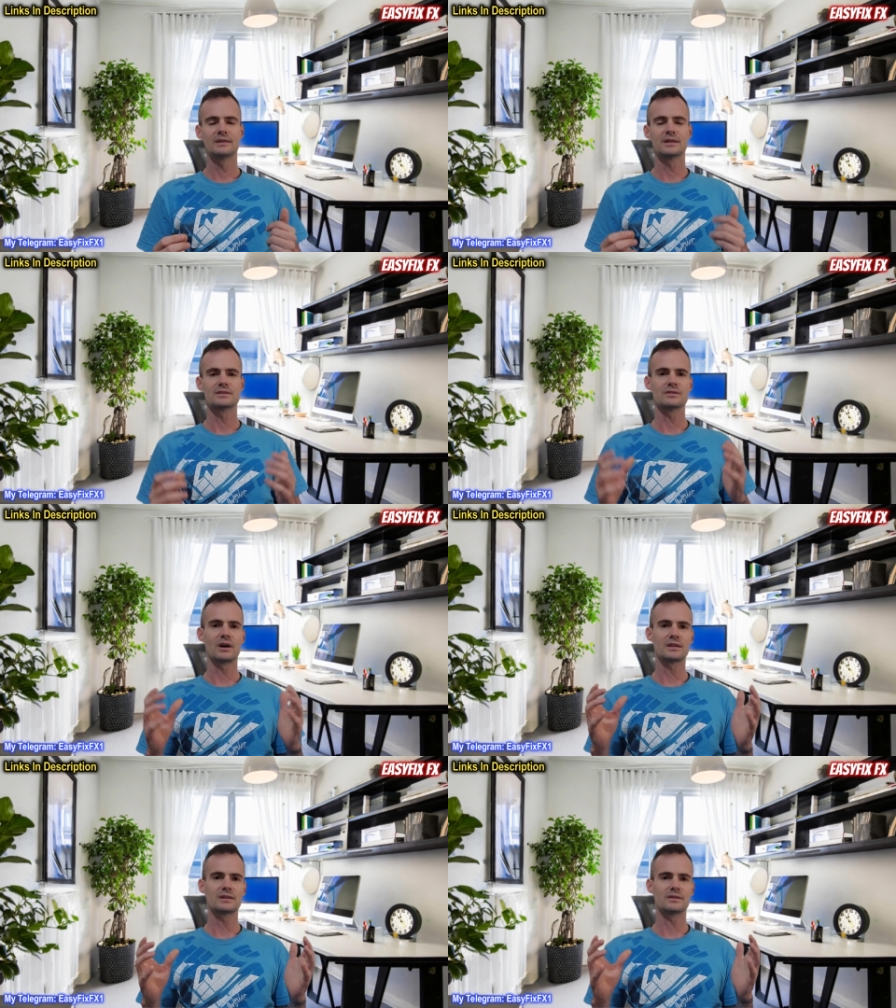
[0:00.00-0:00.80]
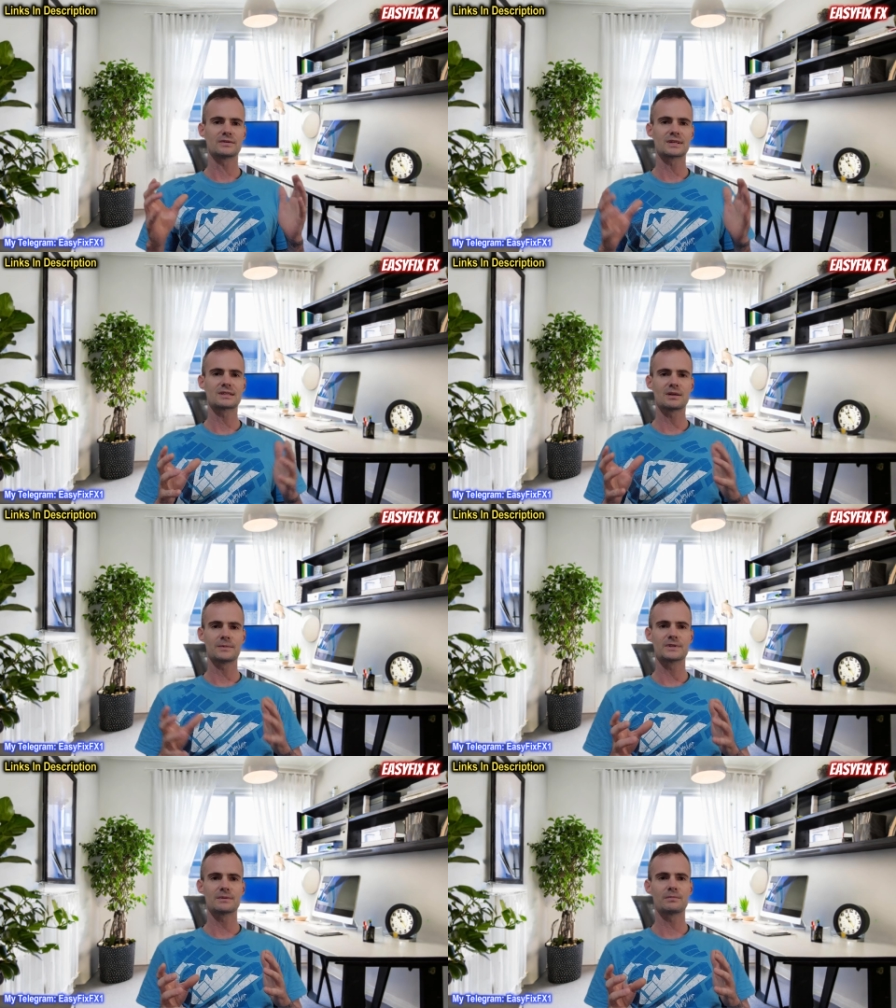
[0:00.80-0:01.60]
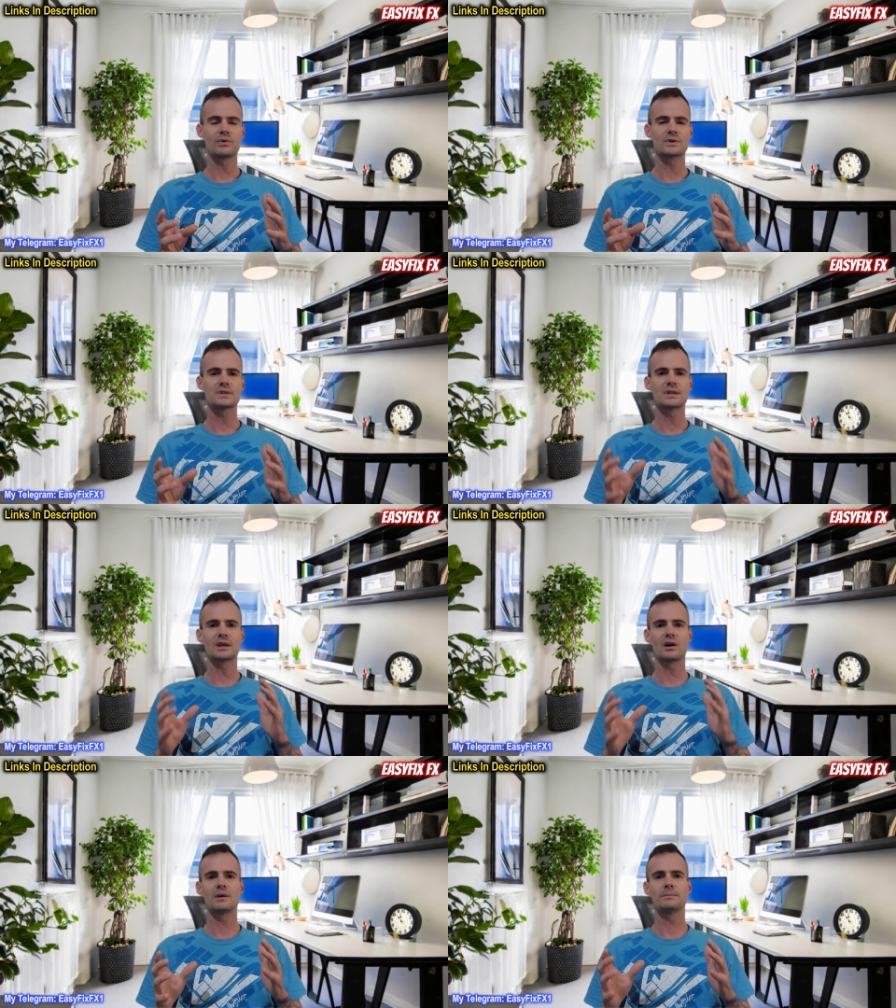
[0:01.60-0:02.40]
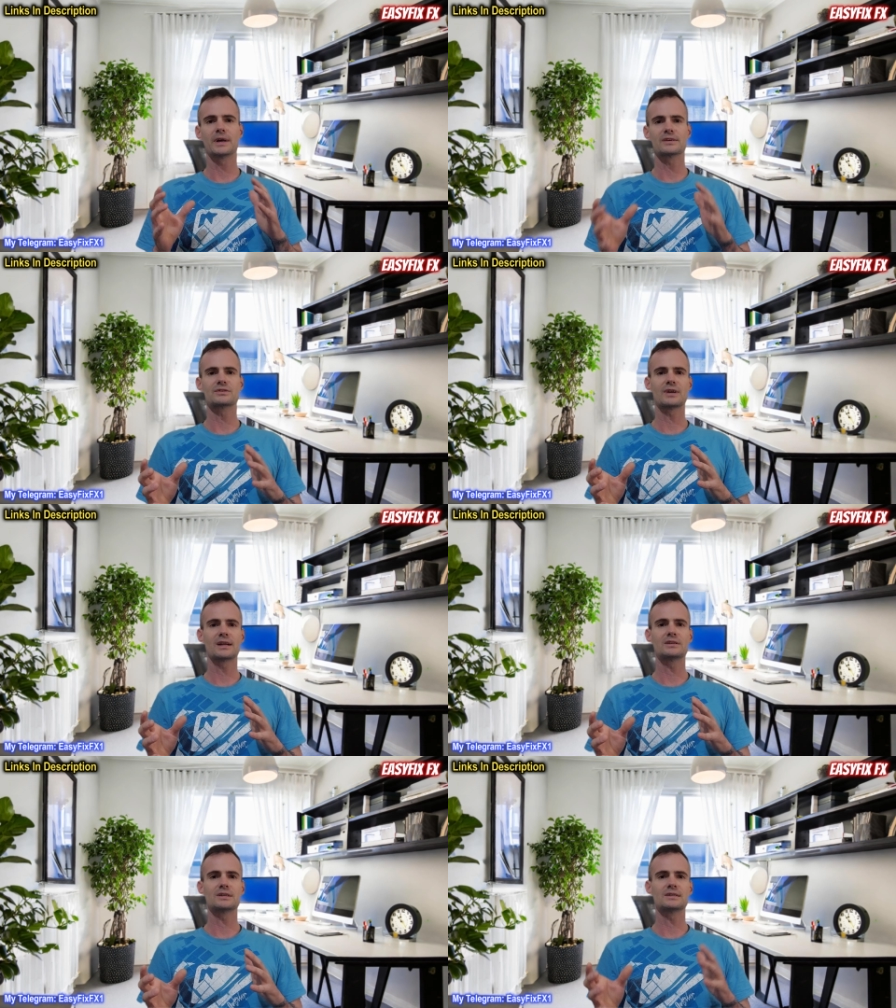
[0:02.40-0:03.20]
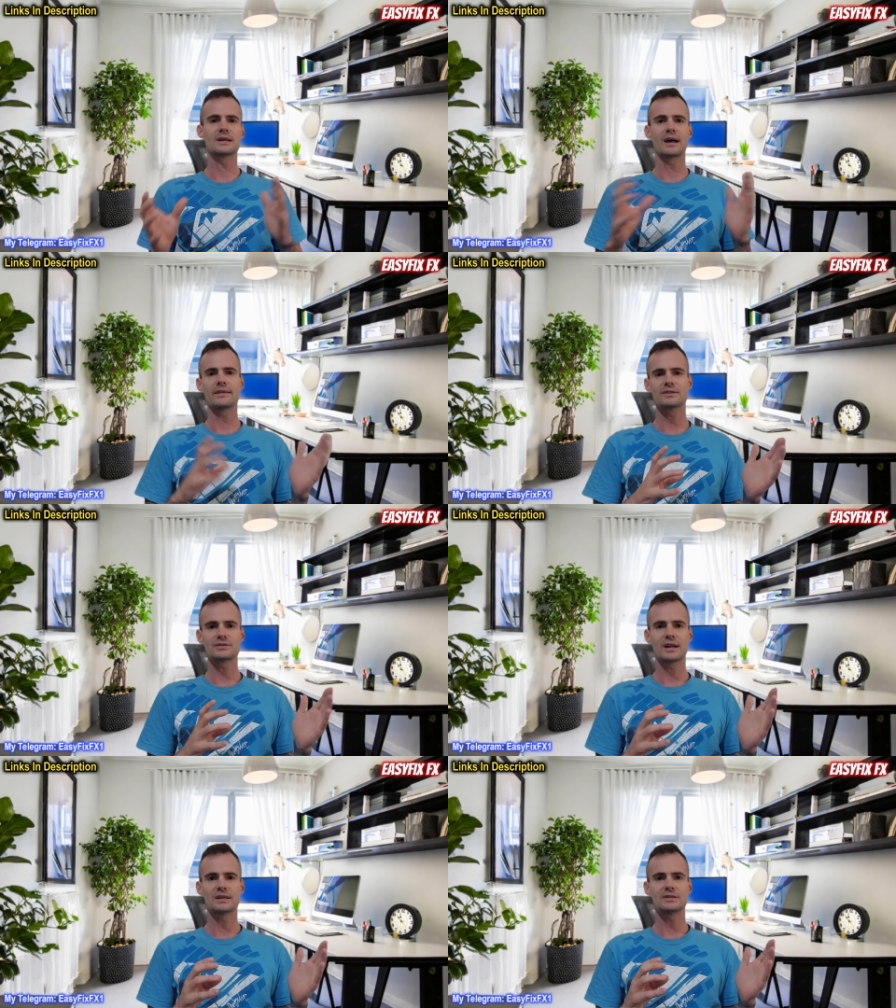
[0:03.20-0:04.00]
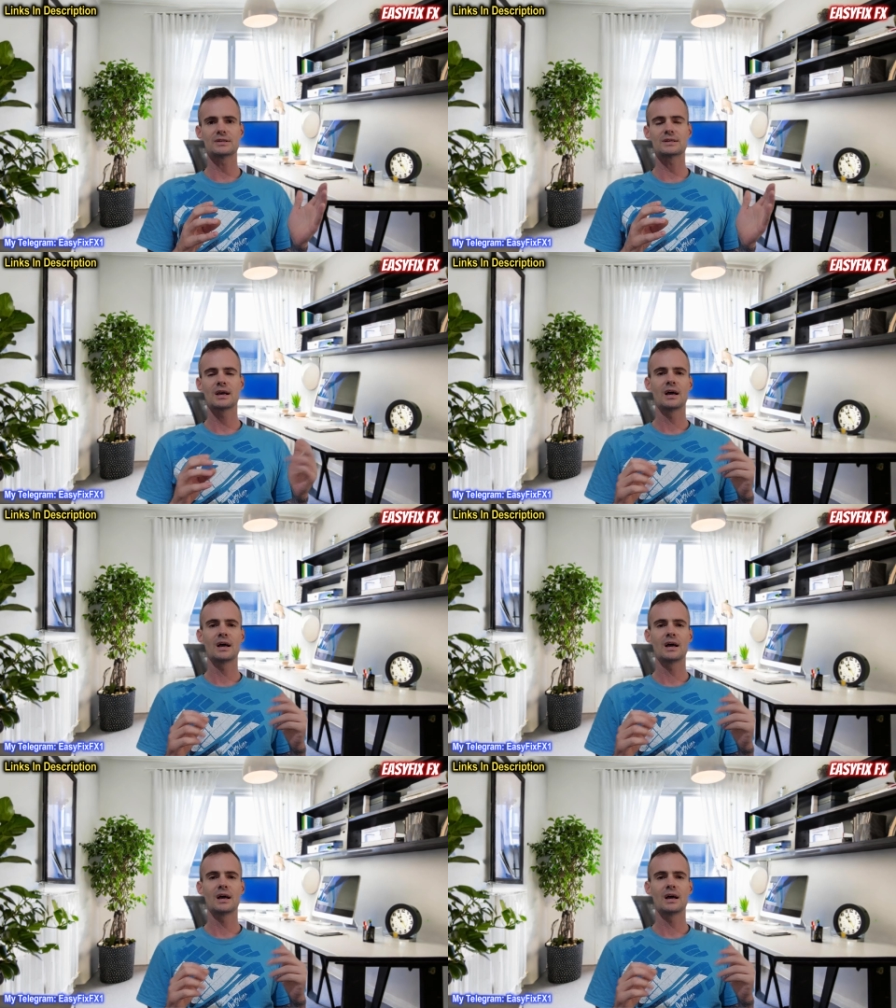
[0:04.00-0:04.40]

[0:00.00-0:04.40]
So it's not your system is important. There are better strategies than other strategies,